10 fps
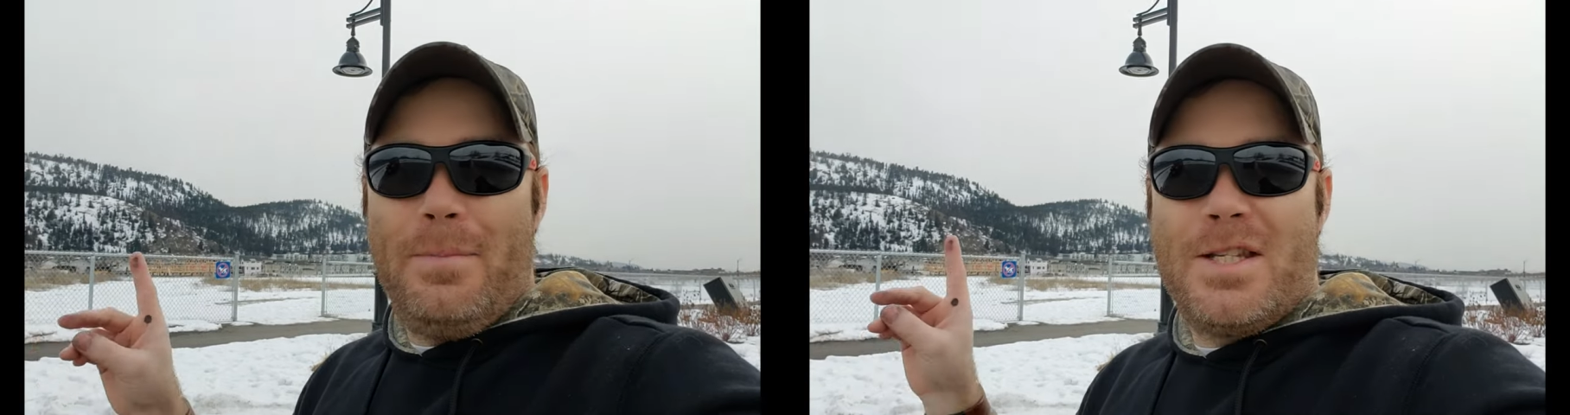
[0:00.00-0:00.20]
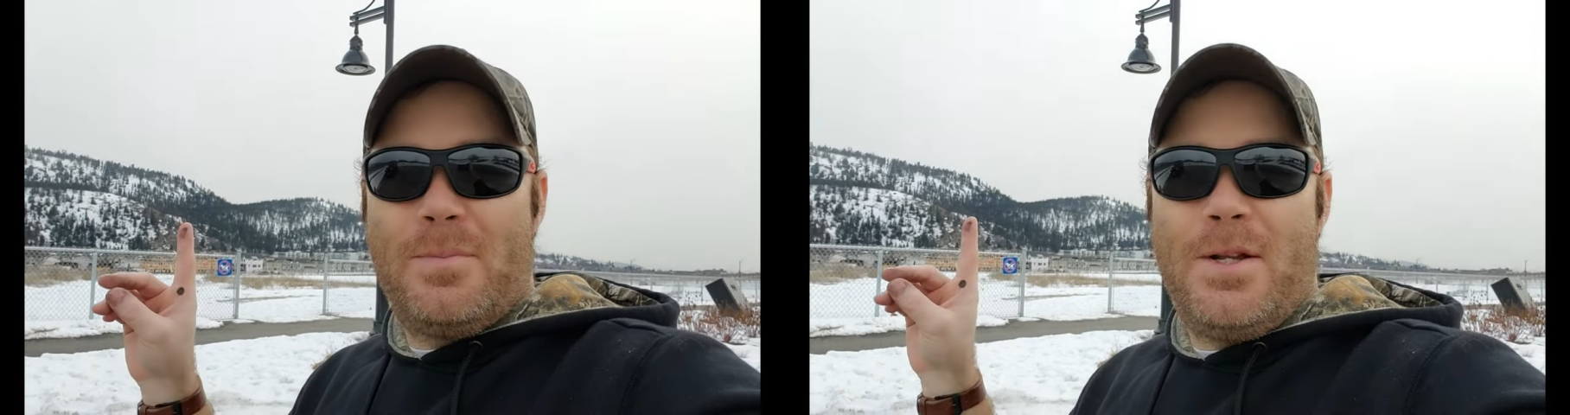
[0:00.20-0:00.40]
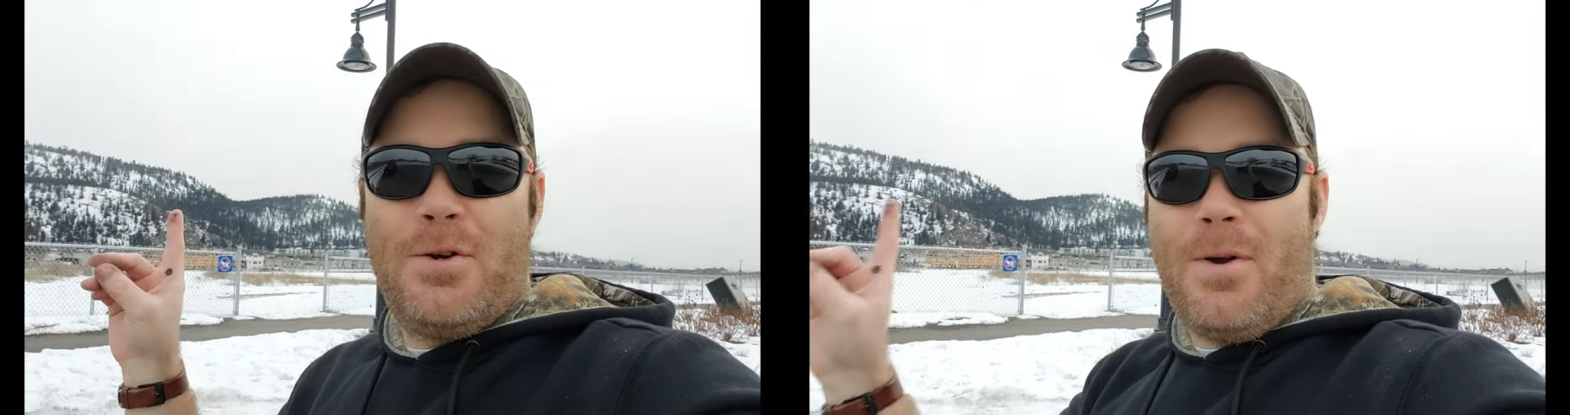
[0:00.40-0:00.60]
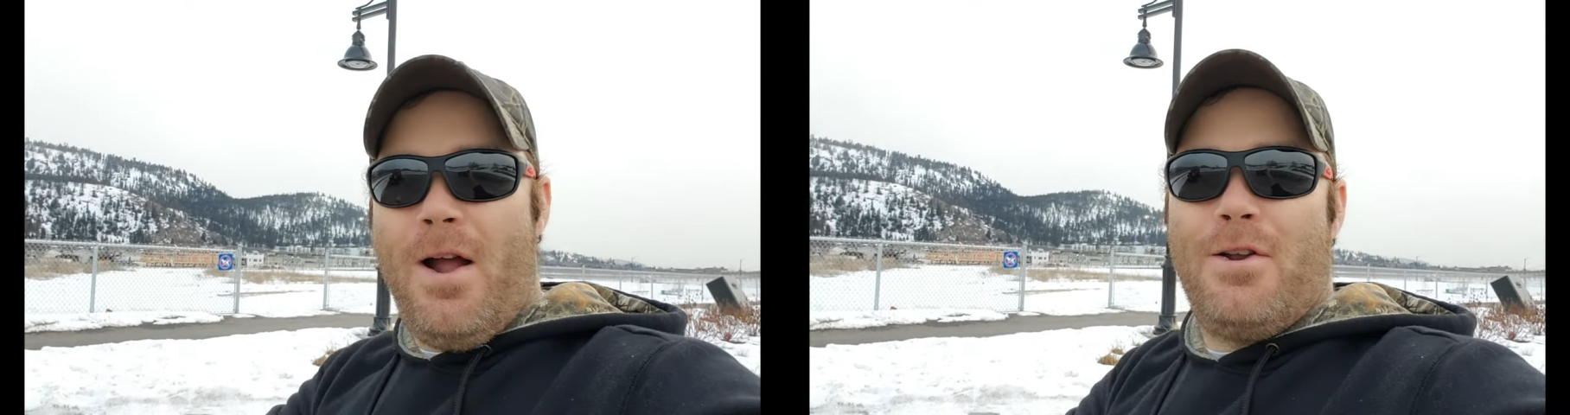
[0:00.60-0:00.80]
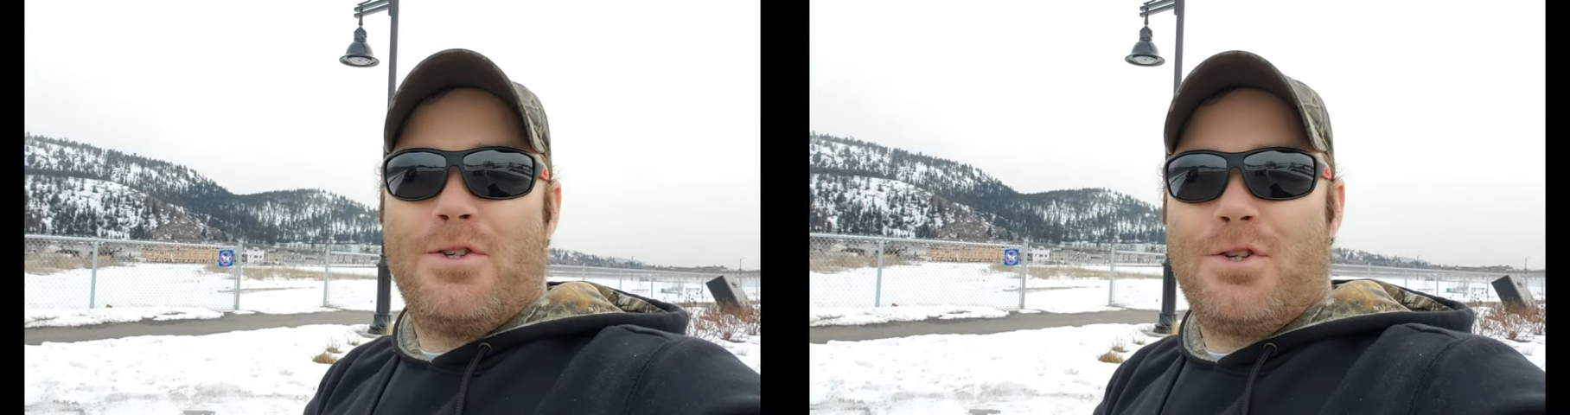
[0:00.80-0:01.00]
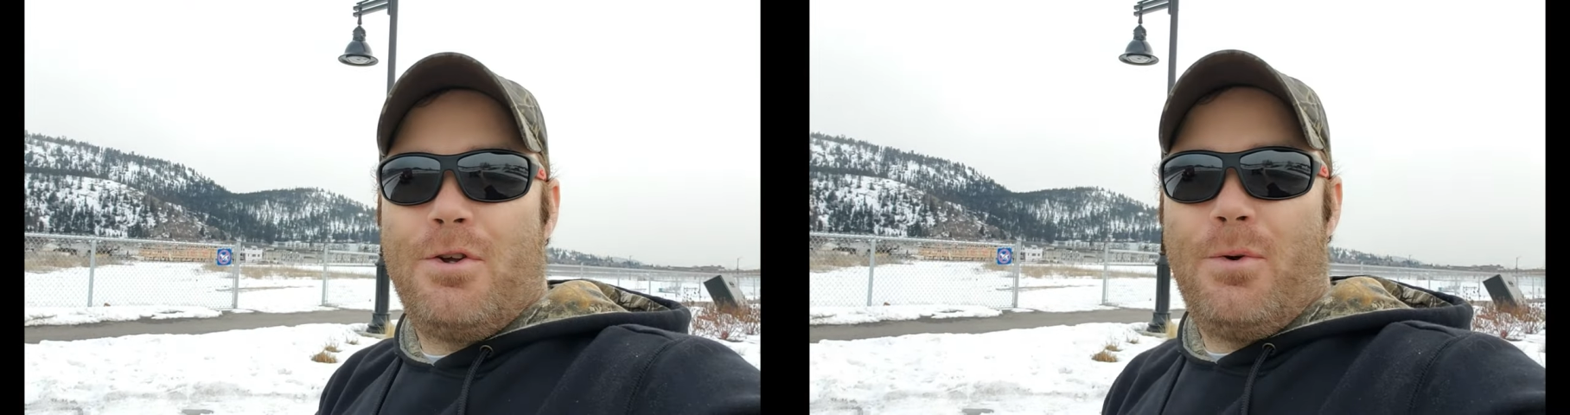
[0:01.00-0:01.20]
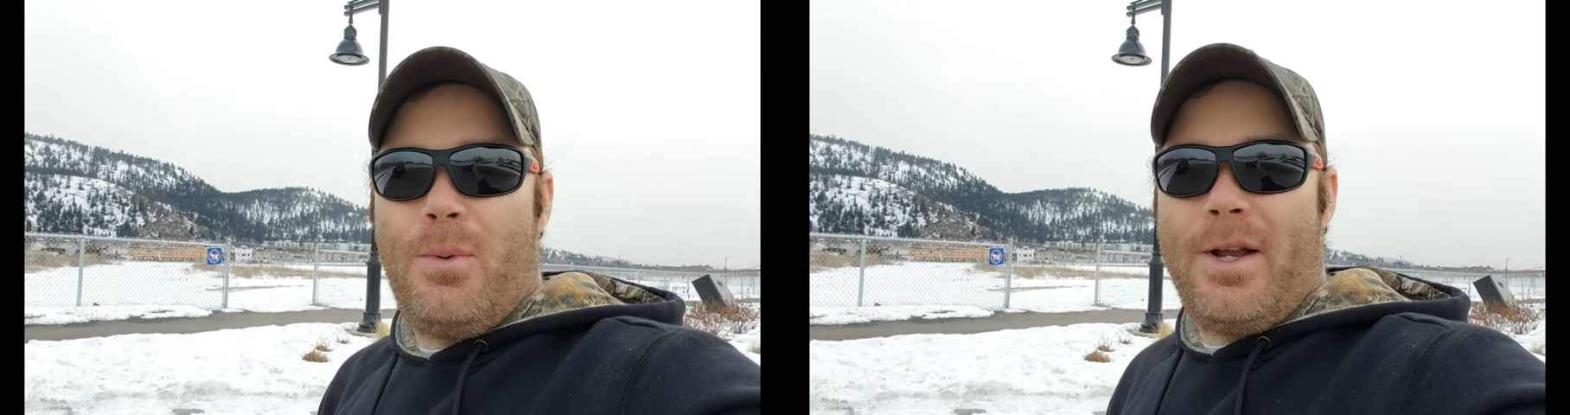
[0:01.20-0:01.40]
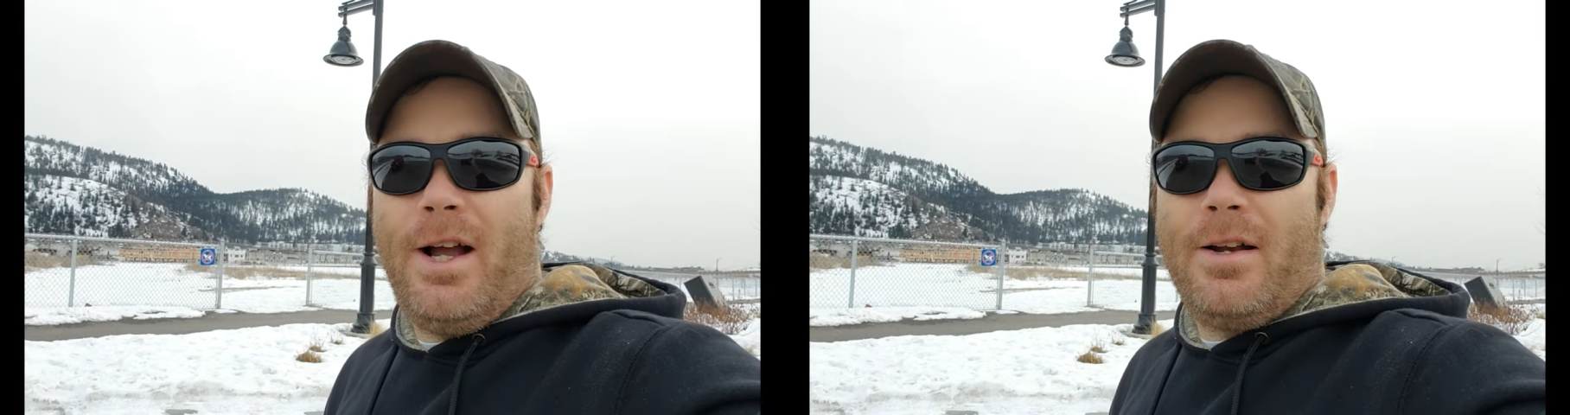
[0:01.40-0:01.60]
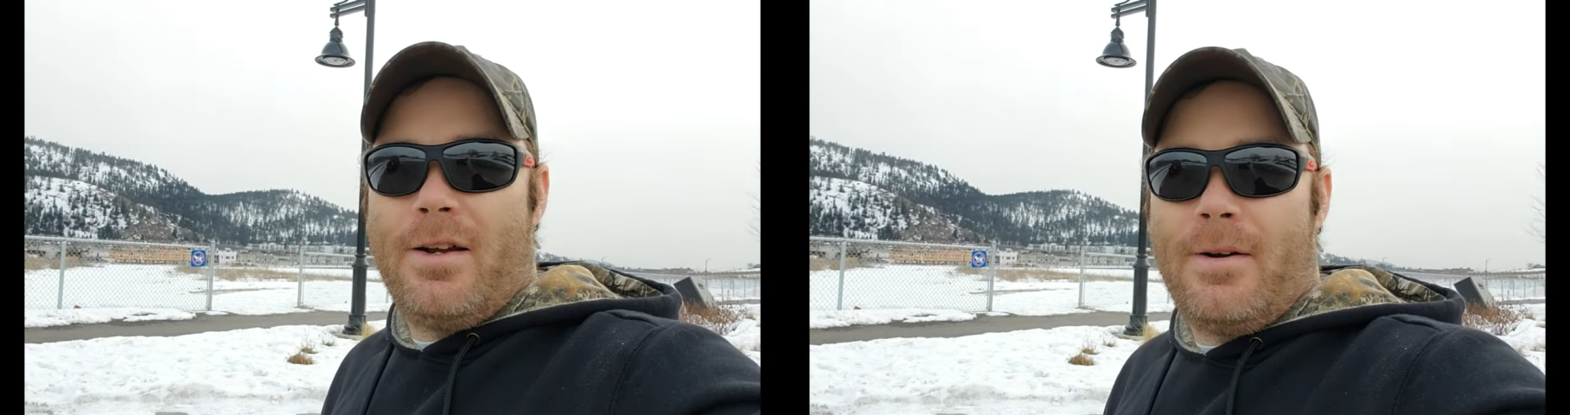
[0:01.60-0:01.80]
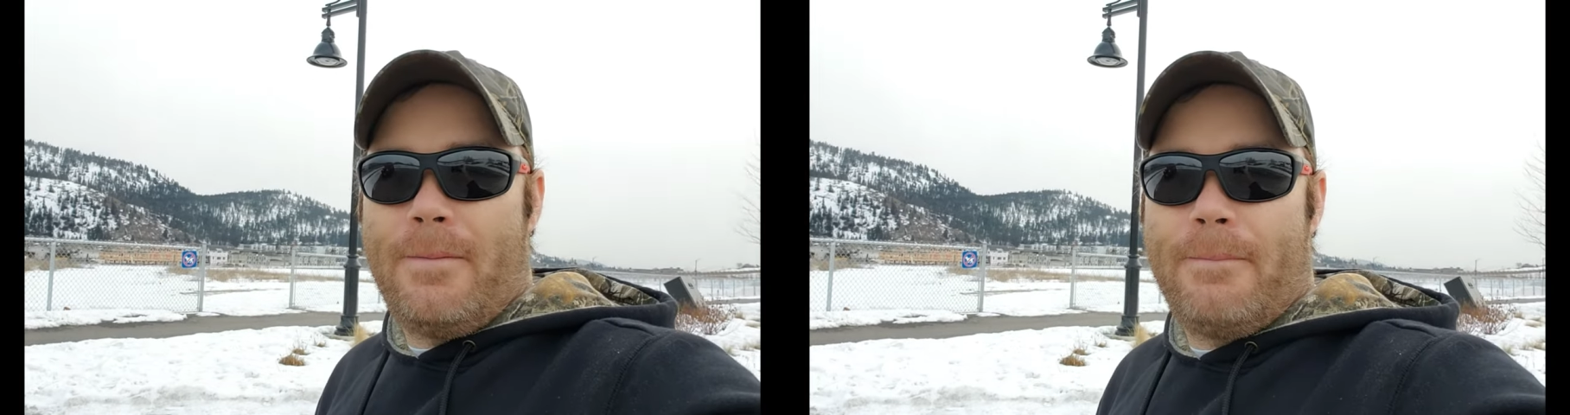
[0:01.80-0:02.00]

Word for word: me spin you around and show you what we got here.